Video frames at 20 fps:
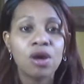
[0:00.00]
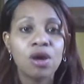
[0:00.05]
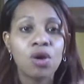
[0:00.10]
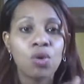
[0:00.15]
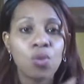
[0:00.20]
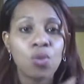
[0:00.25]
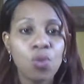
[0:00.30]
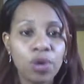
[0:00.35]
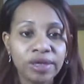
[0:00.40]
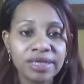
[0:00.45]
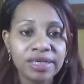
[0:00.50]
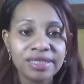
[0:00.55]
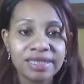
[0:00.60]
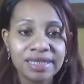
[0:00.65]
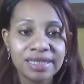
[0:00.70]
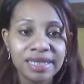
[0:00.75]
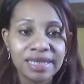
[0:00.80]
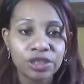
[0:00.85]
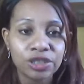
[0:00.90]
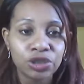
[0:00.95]
What is it
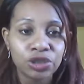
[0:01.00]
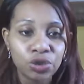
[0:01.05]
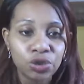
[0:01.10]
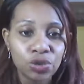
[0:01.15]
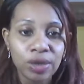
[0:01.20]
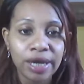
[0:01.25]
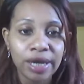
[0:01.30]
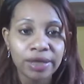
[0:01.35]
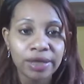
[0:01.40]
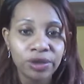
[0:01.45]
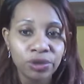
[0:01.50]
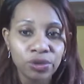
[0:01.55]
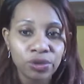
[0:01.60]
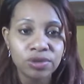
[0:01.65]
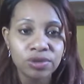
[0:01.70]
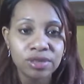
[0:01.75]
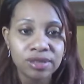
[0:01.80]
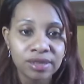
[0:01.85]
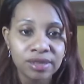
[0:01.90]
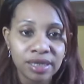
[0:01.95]
that you can do
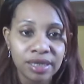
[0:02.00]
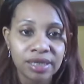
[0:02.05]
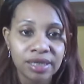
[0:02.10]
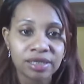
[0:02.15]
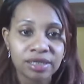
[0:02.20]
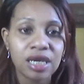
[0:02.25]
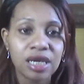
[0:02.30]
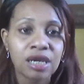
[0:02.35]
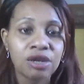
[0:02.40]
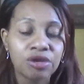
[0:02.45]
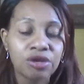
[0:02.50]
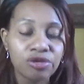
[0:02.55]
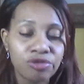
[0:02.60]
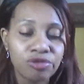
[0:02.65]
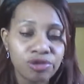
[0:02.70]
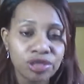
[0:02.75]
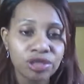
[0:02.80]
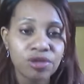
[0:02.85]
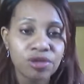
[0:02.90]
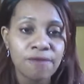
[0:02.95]
today to
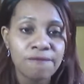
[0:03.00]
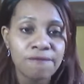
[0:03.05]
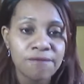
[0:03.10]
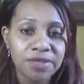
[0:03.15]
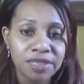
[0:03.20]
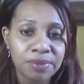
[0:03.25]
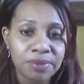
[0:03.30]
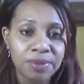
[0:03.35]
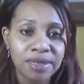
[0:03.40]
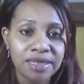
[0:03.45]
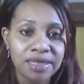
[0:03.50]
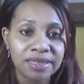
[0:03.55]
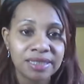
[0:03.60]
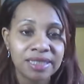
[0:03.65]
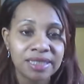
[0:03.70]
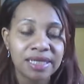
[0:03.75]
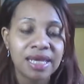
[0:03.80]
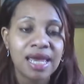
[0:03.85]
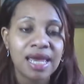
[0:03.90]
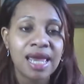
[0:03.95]
increase your
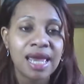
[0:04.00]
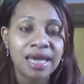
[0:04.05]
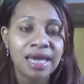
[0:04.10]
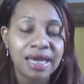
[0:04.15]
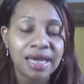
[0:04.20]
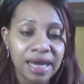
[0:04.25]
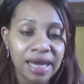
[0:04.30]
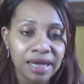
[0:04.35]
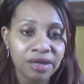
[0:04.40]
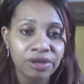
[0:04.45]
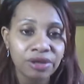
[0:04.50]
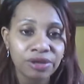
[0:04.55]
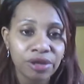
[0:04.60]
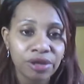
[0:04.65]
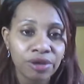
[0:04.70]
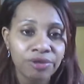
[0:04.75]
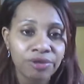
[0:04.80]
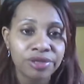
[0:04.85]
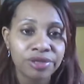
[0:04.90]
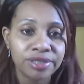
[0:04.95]
visibility, gain
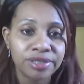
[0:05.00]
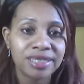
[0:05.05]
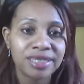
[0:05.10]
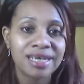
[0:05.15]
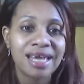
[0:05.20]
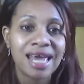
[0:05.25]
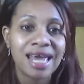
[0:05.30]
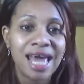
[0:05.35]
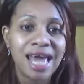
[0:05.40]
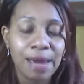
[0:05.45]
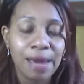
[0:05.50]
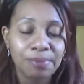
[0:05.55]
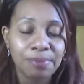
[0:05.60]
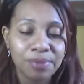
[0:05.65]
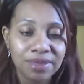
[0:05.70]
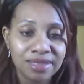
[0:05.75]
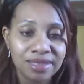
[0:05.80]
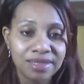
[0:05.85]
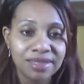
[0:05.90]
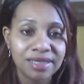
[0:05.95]
authority, and be
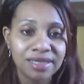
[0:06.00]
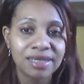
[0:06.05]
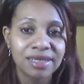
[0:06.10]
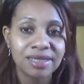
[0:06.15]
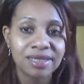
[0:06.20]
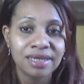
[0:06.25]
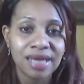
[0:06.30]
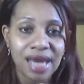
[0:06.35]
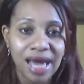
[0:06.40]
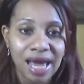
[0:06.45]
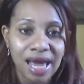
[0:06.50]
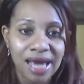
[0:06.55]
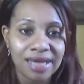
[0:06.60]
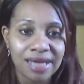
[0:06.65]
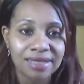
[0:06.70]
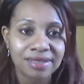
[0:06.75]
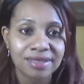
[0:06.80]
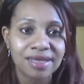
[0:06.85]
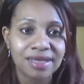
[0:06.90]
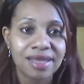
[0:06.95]
seen
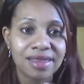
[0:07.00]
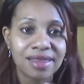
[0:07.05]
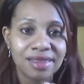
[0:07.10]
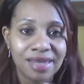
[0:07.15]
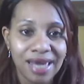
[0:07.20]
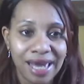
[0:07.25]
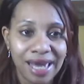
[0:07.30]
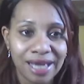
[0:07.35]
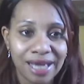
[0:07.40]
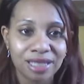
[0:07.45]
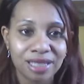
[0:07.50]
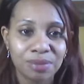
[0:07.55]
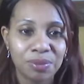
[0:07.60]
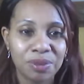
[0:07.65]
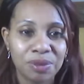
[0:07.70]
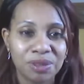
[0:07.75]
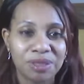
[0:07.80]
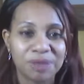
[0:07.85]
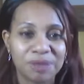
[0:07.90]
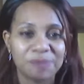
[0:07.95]
as the
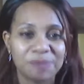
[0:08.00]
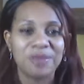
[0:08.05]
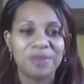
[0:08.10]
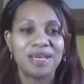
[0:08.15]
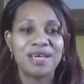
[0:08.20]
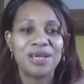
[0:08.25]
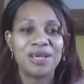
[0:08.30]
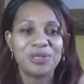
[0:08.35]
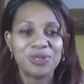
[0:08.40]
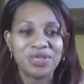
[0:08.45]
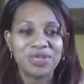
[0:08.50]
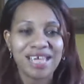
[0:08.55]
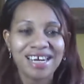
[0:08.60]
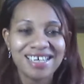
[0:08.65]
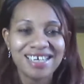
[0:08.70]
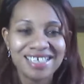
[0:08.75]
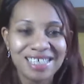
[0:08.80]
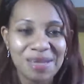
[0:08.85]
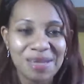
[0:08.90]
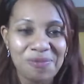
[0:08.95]
expert? So that is
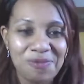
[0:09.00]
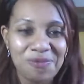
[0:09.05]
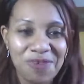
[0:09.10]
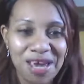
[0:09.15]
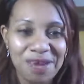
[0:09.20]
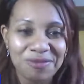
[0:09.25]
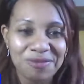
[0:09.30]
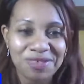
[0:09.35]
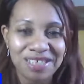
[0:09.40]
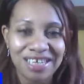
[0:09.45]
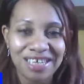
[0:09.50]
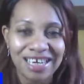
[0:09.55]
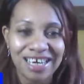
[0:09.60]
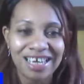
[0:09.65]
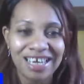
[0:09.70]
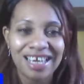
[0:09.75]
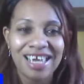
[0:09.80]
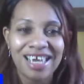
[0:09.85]
step 5 today.